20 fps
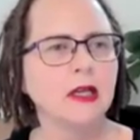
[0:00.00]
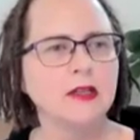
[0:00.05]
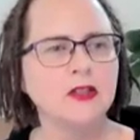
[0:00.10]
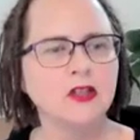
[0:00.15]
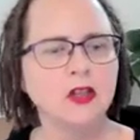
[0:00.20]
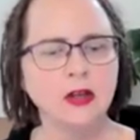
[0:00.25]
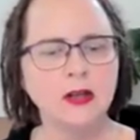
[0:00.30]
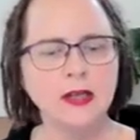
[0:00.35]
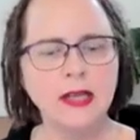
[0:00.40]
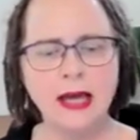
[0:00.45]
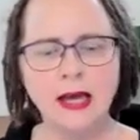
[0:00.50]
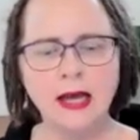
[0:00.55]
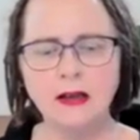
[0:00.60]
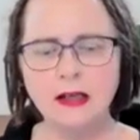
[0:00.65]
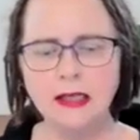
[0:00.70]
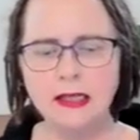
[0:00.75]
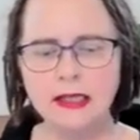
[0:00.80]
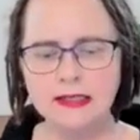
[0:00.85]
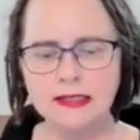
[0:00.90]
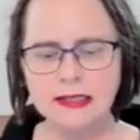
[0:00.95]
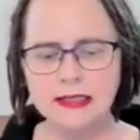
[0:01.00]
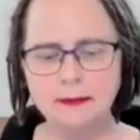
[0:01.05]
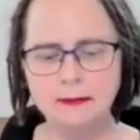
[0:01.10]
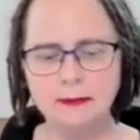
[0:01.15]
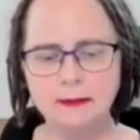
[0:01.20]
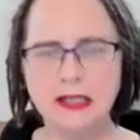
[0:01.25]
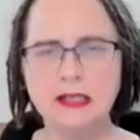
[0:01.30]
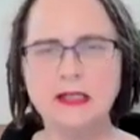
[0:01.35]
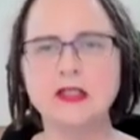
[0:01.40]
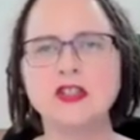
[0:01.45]
So now let's
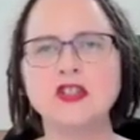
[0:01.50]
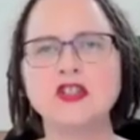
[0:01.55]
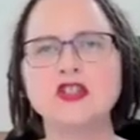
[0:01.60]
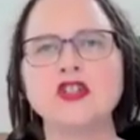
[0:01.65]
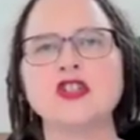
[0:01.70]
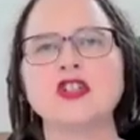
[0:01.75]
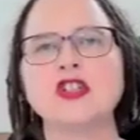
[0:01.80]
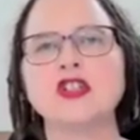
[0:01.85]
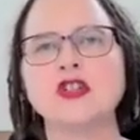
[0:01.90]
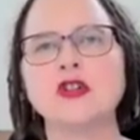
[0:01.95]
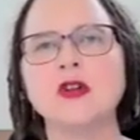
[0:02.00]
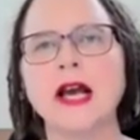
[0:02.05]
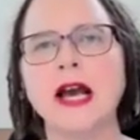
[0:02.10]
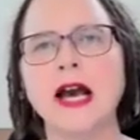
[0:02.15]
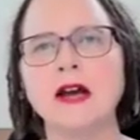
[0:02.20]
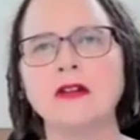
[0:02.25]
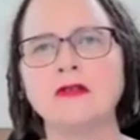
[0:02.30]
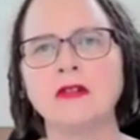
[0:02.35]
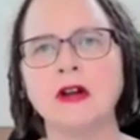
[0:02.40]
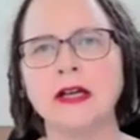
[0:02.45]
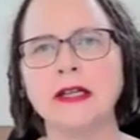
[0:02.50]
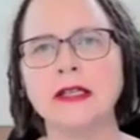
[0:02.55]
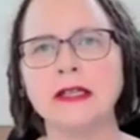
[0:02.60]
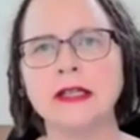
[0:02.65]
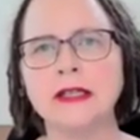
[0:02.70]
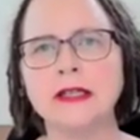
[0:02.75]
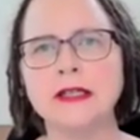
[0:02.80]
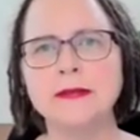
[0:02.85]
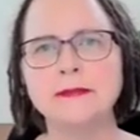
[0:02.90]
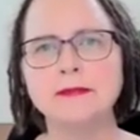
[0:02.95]
meet the student who can't write
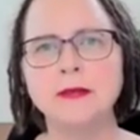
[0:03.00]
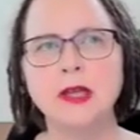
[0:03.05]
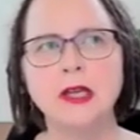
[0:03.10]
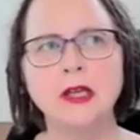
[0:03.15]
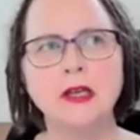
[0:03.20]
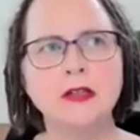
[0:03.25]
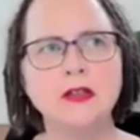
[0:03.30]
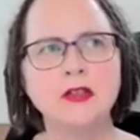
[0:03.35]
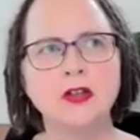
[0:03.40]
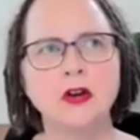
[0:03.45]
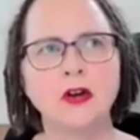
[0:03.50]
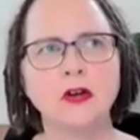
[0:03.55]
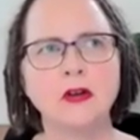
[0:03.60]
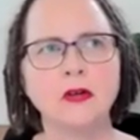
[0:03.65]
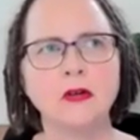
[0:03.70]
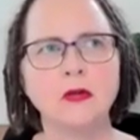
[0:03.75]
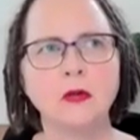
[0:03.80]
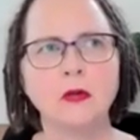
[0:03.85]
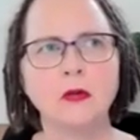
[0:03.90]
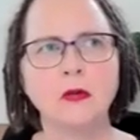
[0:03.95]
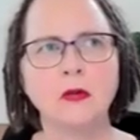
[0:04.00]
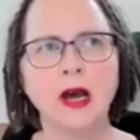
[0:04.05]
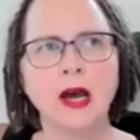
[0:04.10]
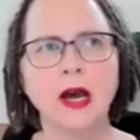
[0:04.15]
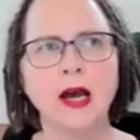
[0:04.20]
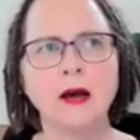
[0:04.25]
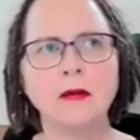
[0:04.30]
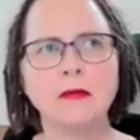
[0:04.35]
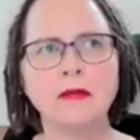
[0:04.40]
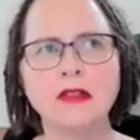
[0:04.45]
yet. So
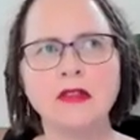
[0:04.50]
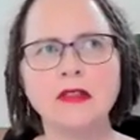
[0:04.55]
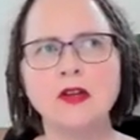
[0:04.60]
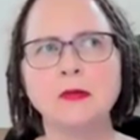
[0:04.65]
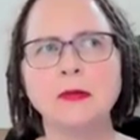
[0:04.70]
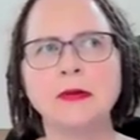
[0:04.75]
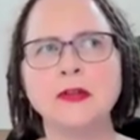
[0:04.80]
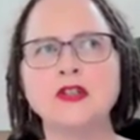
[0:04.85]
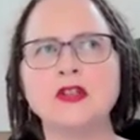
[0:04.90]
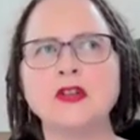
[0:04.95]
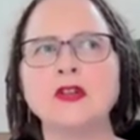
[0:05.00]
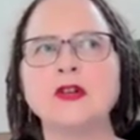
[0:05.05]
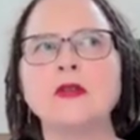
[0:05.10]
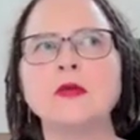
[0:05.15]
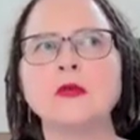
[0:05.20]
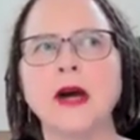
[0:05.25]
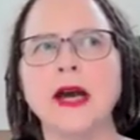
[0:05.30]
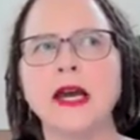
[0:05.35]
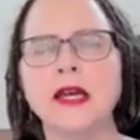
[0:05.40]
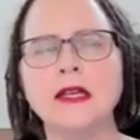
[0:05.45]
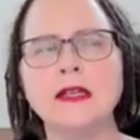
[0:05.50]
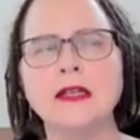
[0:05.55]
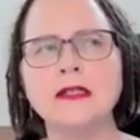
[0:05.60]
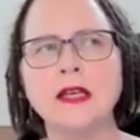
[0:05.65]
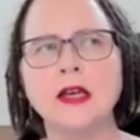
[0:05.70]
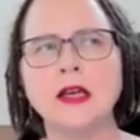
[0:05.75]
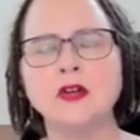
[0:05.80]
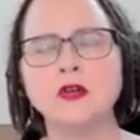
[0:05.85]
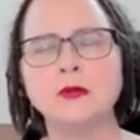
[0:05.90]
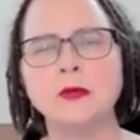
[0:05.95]
there'll be two ways
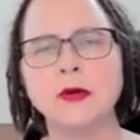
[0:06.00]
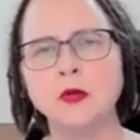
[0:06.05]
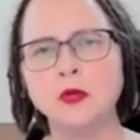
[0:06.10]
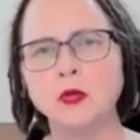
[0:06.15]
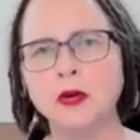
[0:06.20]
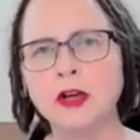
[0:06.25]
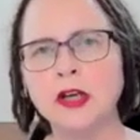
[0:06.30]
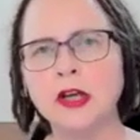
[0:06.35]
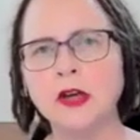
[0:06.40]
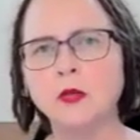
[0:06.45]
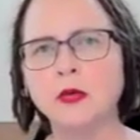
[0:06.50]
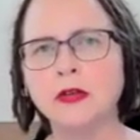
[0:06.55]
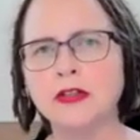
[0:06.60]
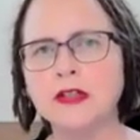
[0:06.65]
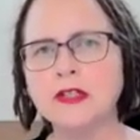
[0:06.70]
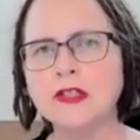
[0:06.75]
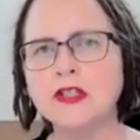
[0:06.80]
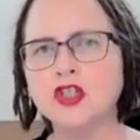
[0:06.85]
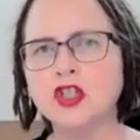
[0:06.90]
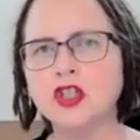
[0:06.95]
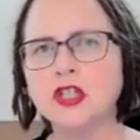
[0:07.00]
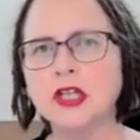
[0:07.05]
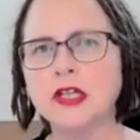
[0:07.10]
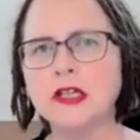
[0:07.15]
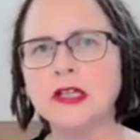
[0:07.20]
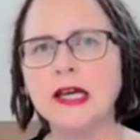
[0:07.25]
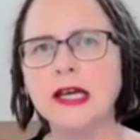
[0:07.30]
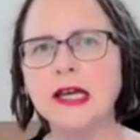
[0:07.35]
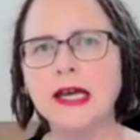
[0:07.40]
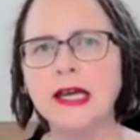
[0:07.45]
that you'll be working with the
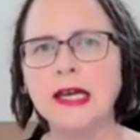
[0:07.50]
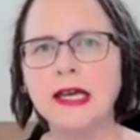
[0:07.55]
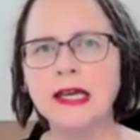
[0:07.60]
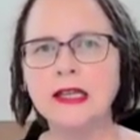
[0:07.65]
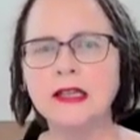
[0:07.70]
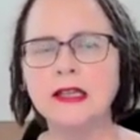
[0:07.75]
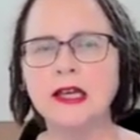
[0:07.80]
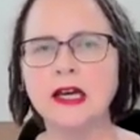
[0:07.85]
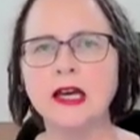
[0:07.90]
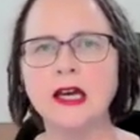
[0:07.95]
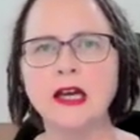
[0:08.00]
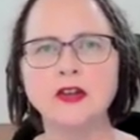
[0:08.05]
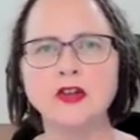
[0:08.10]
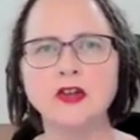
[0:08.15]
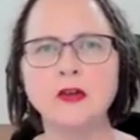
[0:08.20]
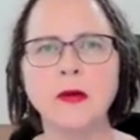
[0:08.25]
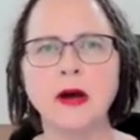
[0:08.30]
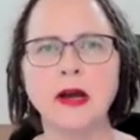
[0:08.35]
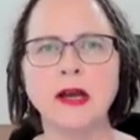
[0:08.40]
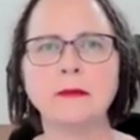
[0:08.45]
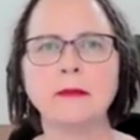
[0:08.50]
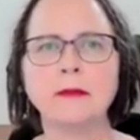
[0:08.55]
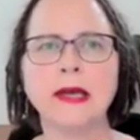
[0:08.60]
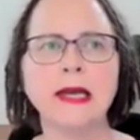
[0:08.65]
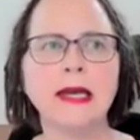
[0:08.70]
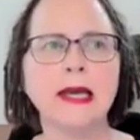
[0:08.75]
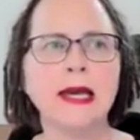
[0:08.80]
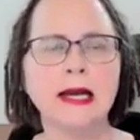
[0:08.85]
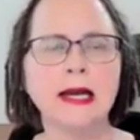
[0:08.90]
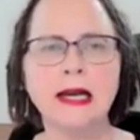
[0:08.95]
student. Either you might
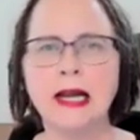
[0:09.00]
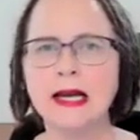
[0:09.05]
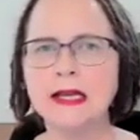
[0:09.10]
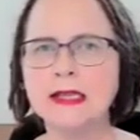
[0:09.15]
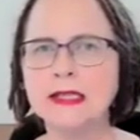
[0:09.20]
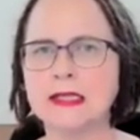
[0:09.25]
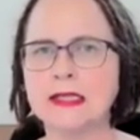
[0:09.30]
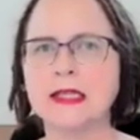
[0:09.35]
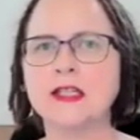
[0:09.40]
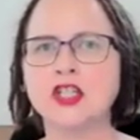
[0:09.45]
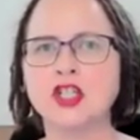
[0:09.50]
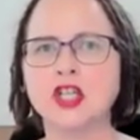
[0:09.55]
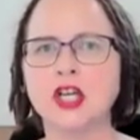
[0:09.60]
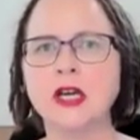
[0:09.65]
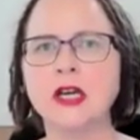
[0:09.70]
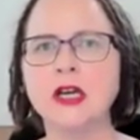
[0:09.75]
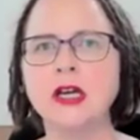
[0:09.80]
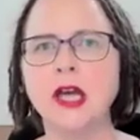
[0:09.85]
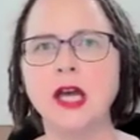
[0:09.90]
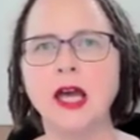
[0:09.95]
be a class teacher,